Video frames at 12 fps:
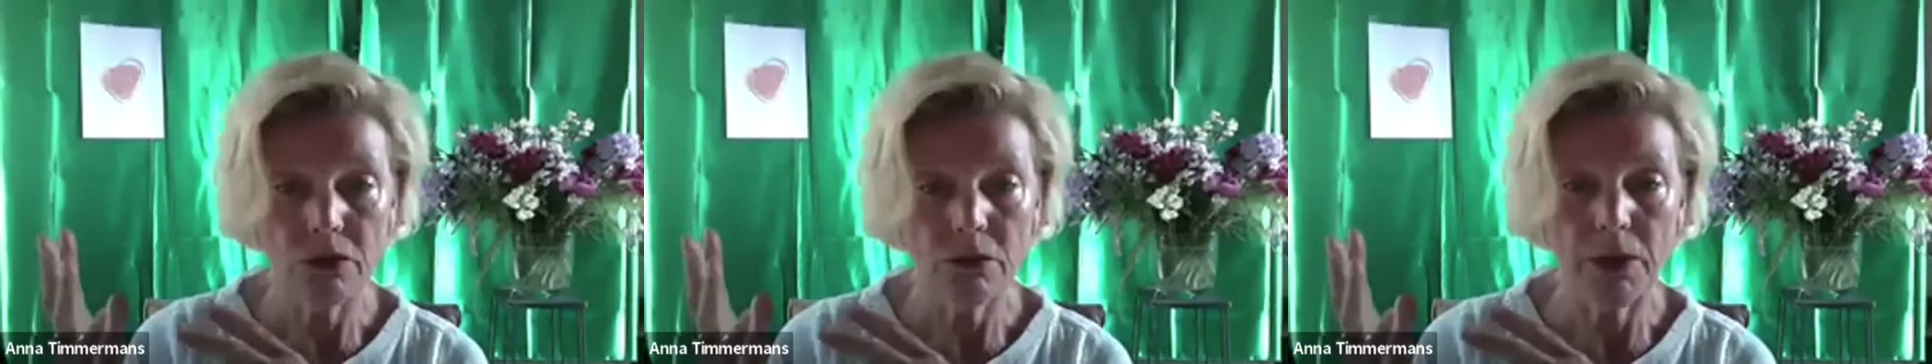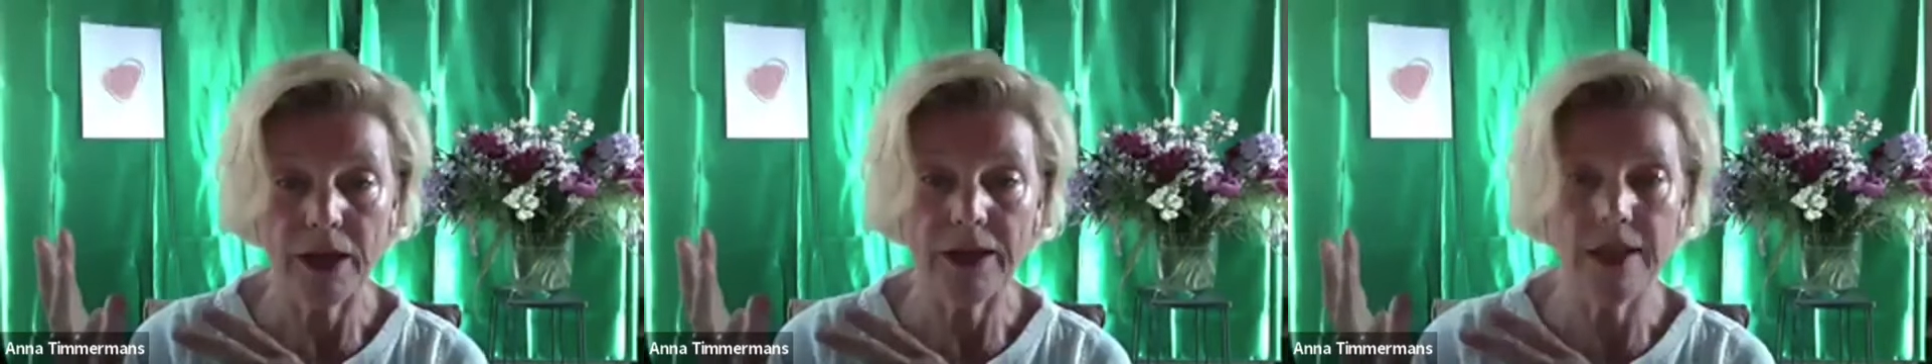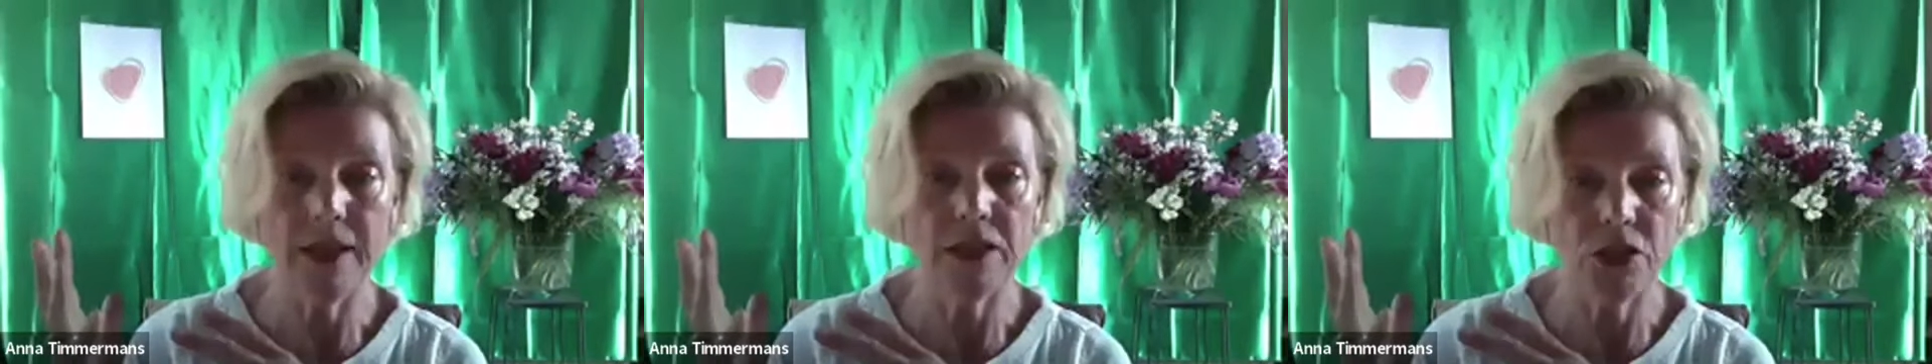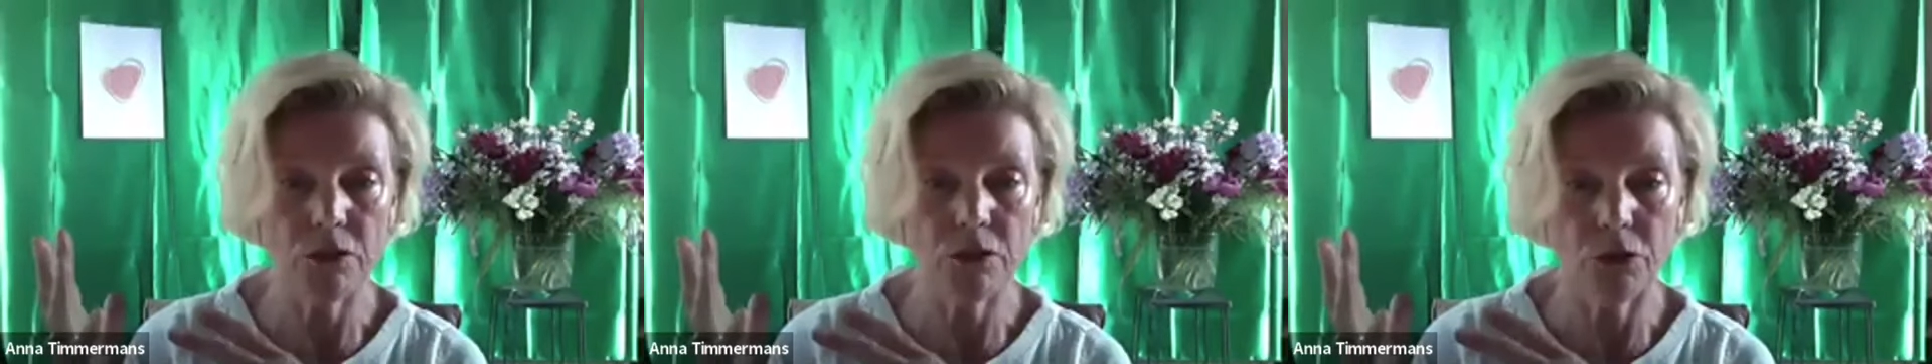my
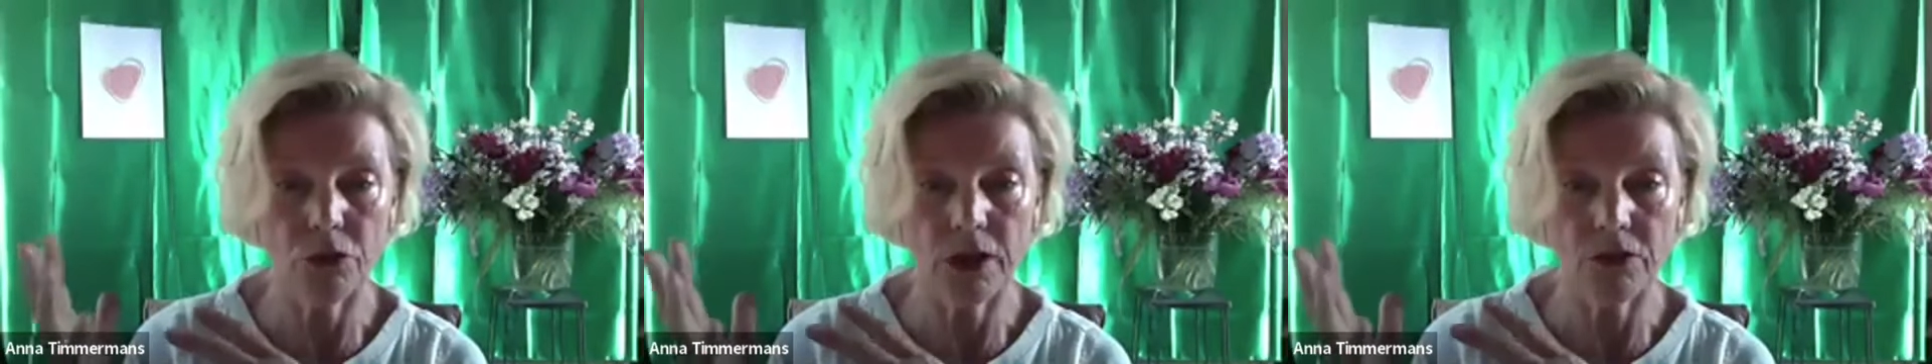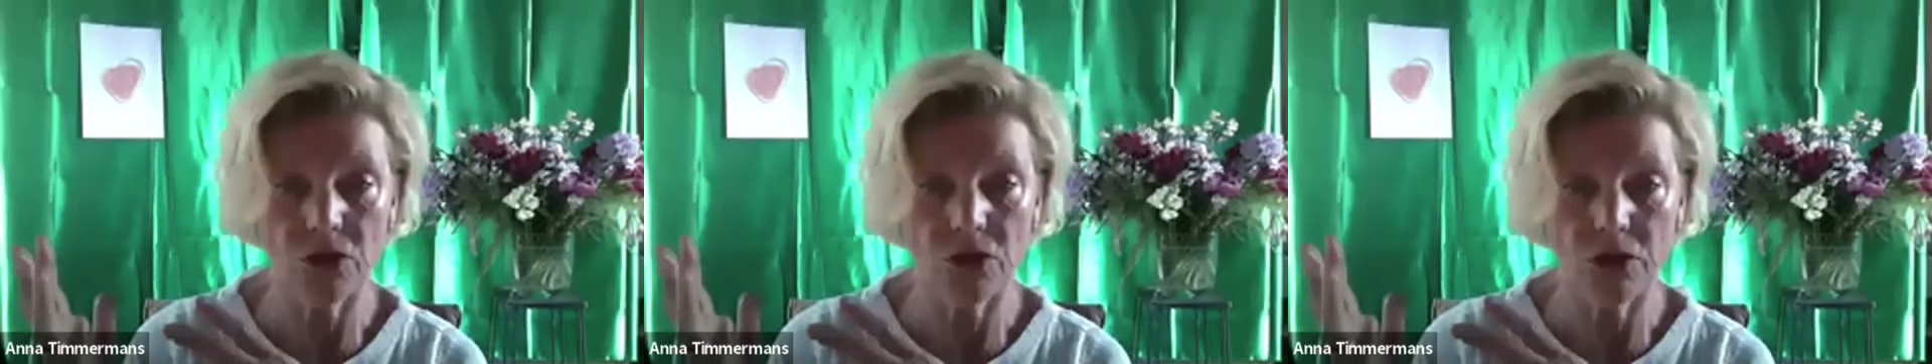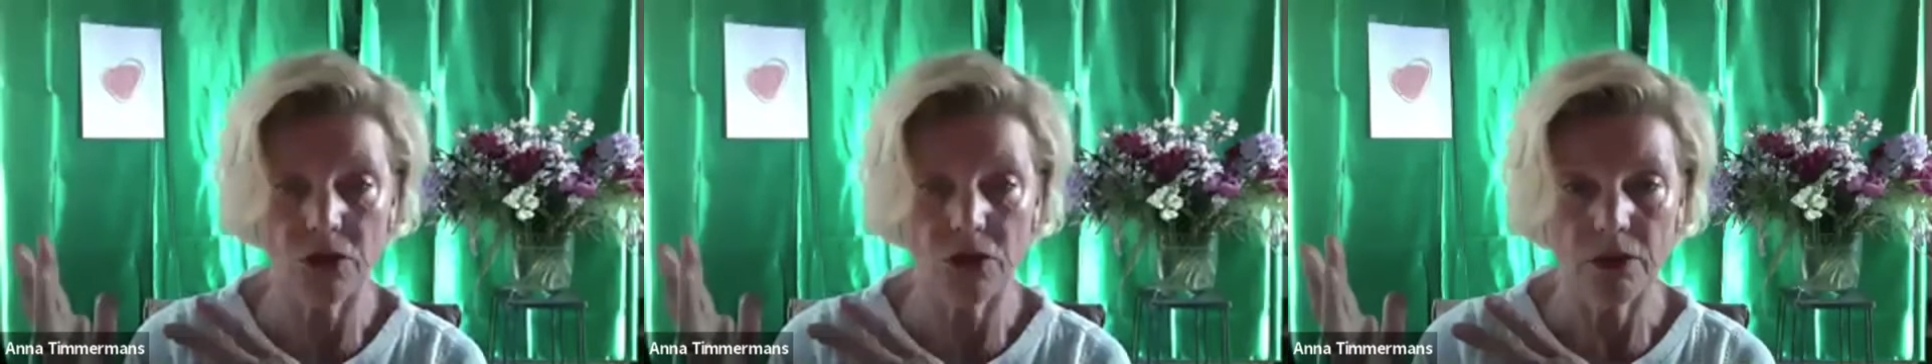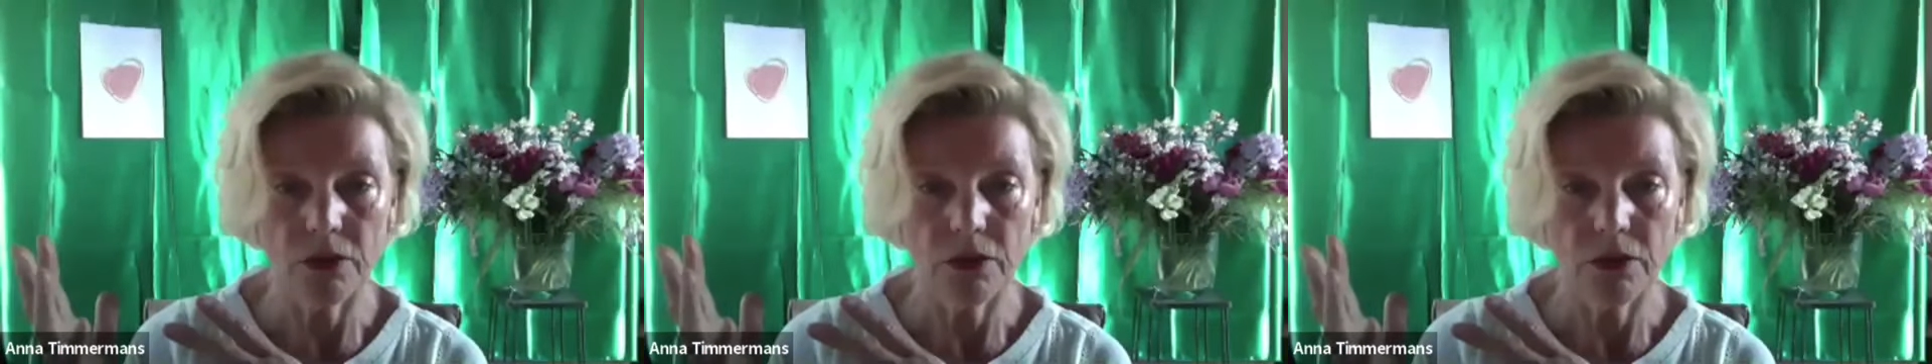ears for it.
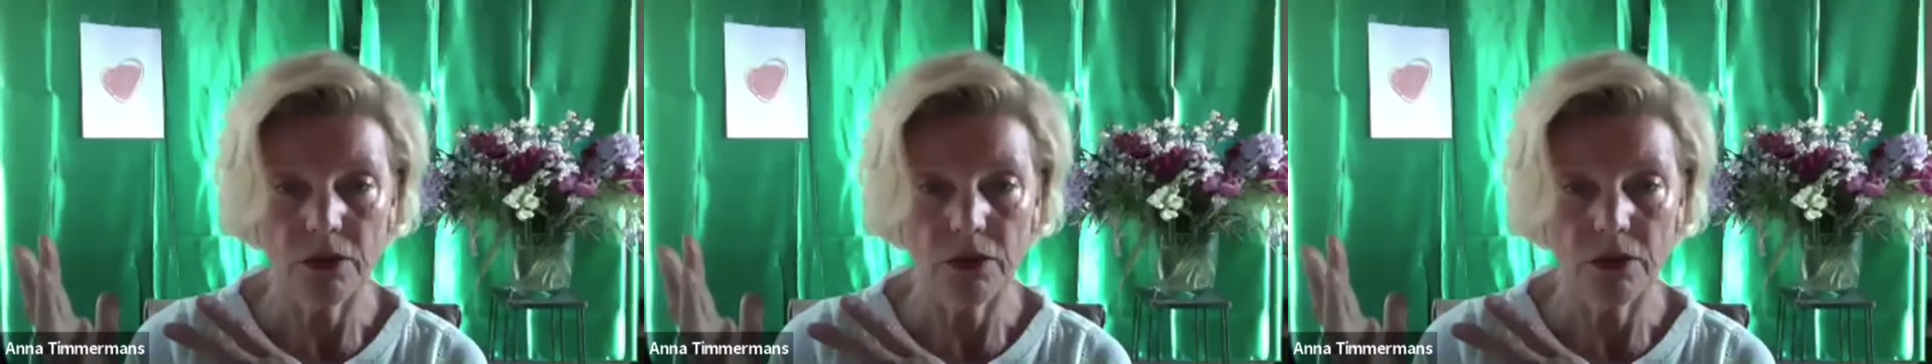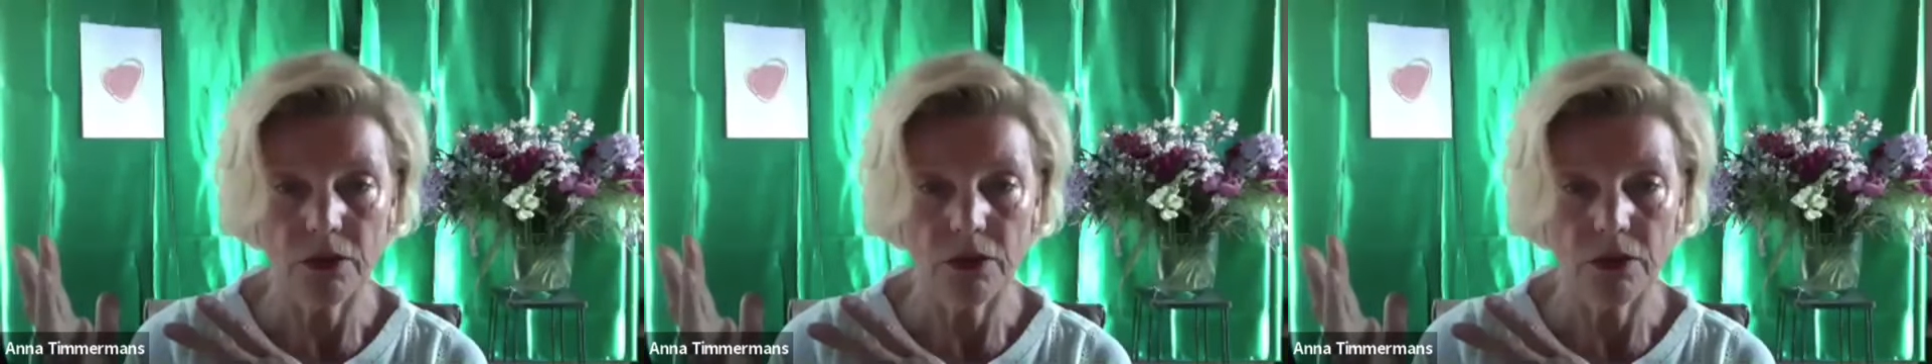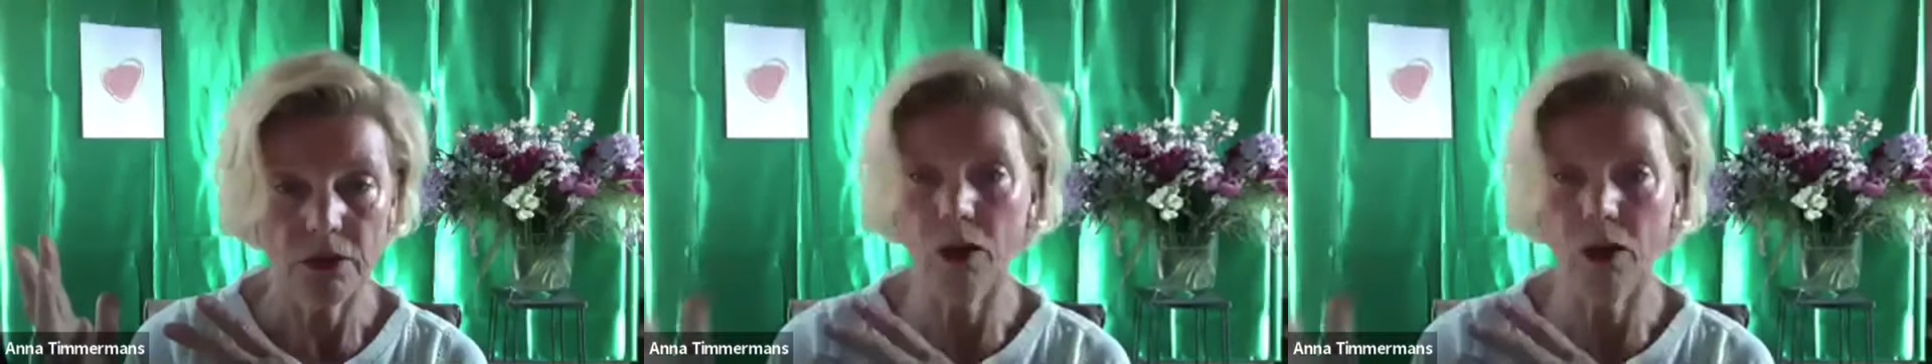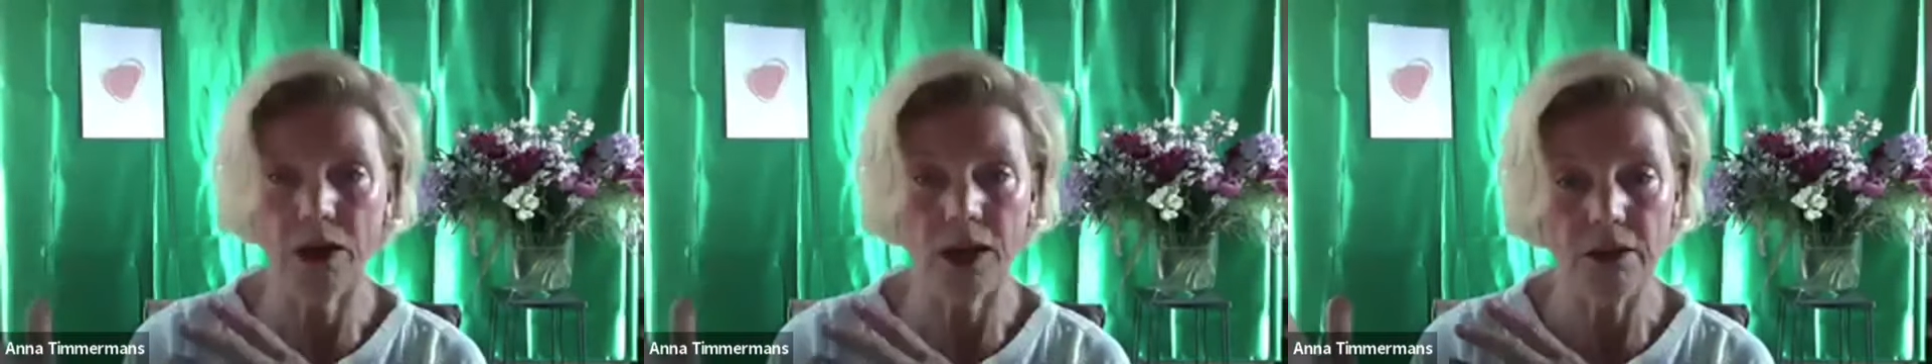I didn't want to
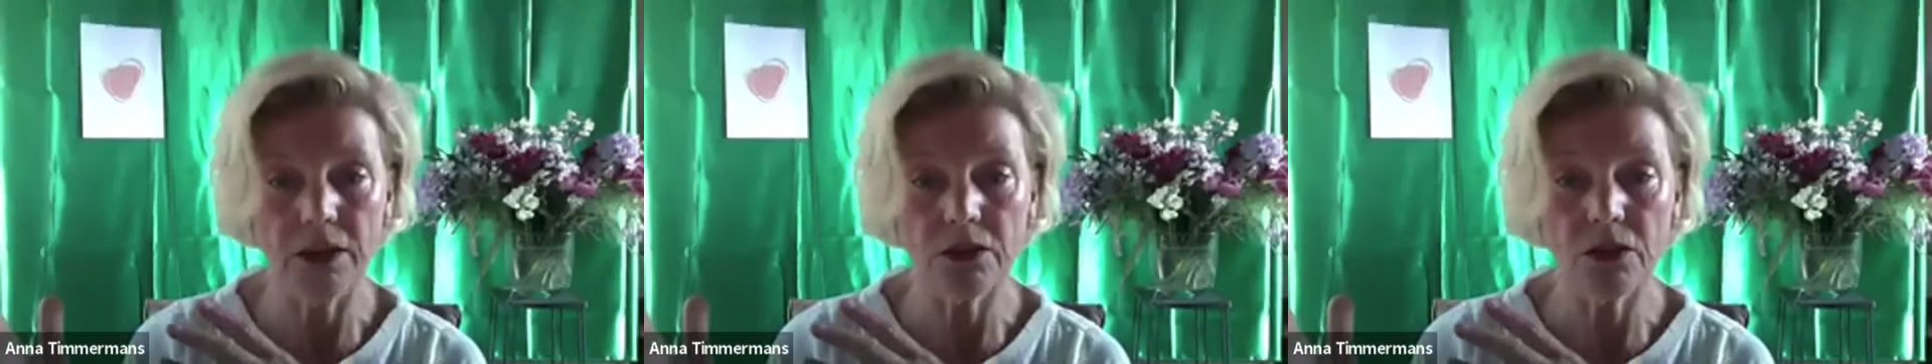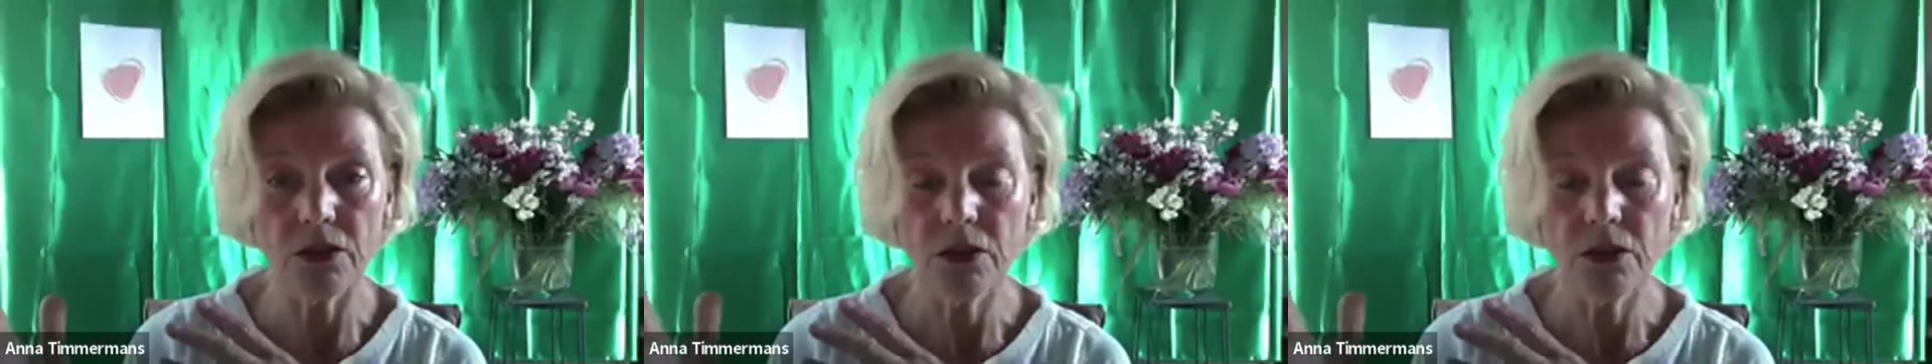hear it.